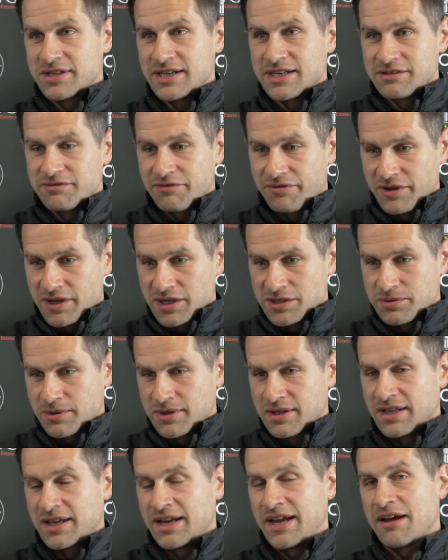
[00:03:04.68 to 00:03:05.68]
season, first
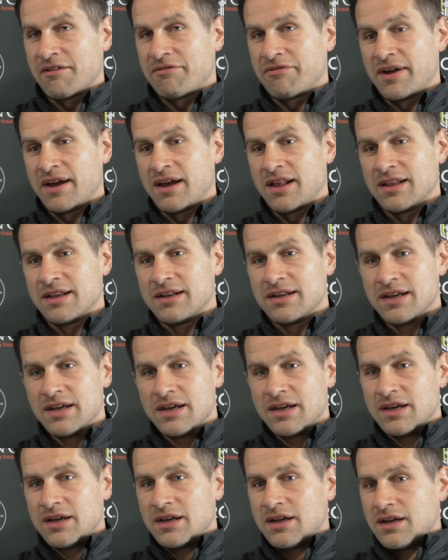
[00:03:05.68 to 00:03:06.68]
one in the EFL, and
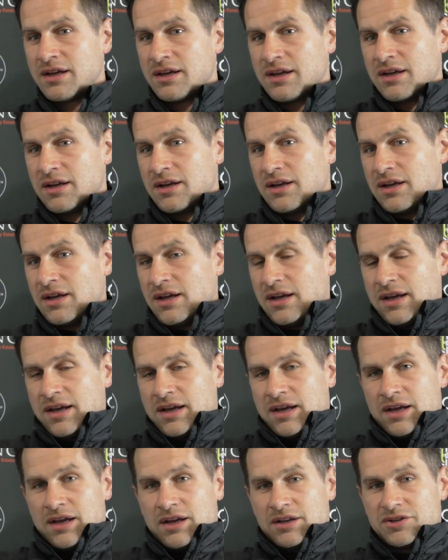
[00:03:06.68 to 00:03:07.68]

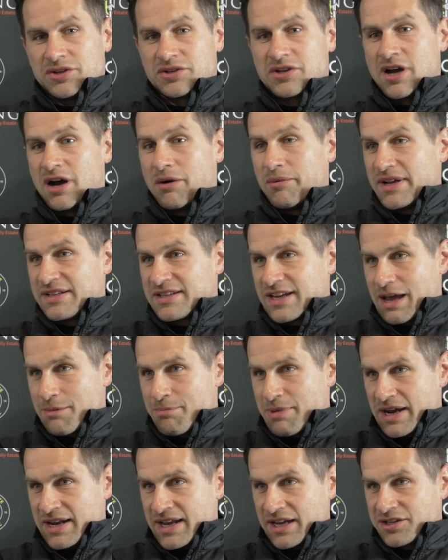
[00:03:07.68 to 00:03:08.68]
just can't wait to
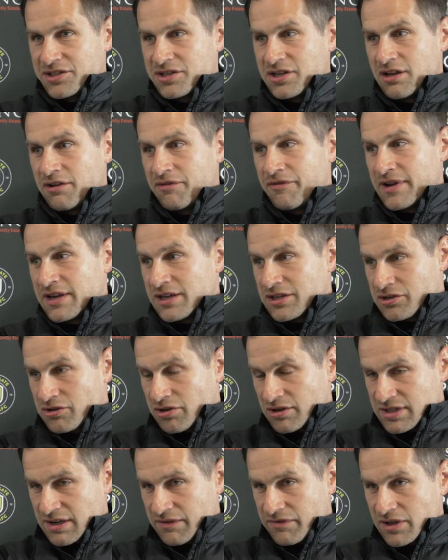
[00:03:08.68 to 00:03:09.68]
get back next year. Fingers
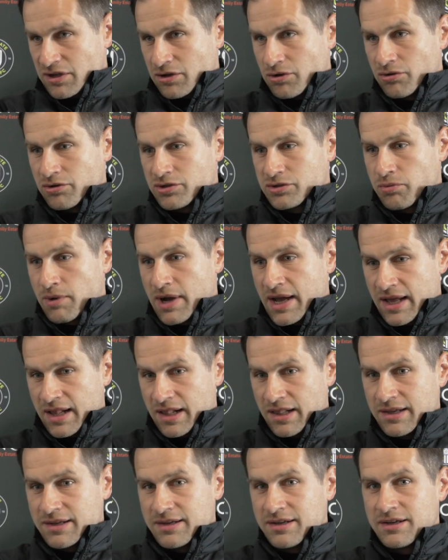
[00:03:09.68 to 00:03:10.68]
crossed everything goes
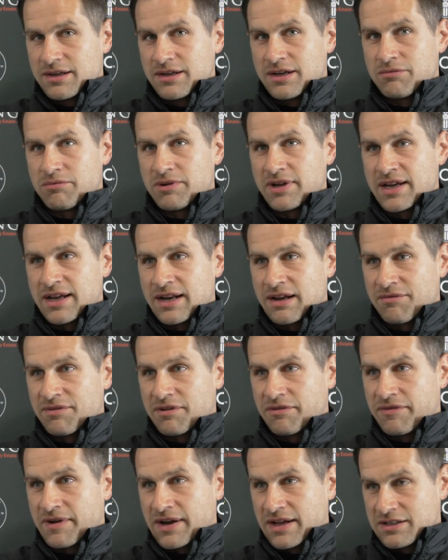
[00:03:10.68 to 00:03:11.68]
well and we can have
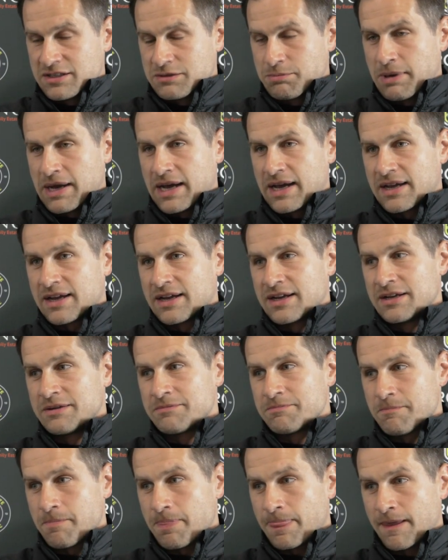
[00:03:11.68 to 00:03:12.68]
the fans back
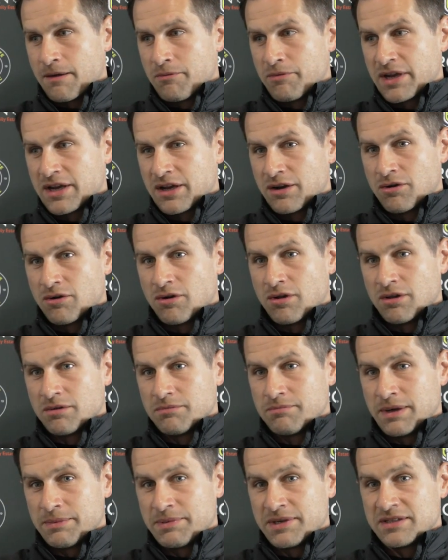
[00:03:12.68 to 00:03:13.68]
and we can
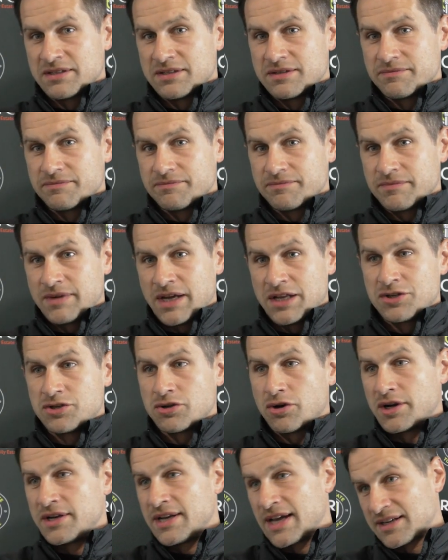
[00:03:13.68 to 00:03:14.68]
all maybe
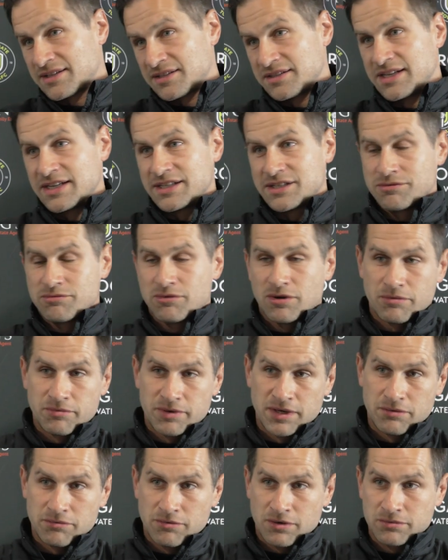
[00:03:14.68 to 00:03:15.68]
enjoy next season what
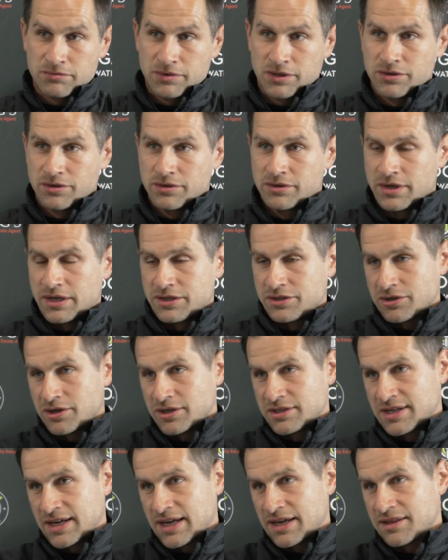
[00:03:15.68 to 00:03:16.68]
we couldn't
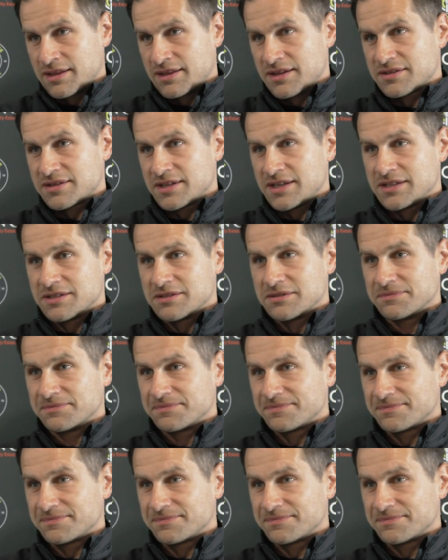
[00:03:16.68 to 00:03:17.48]
enjoy together this season.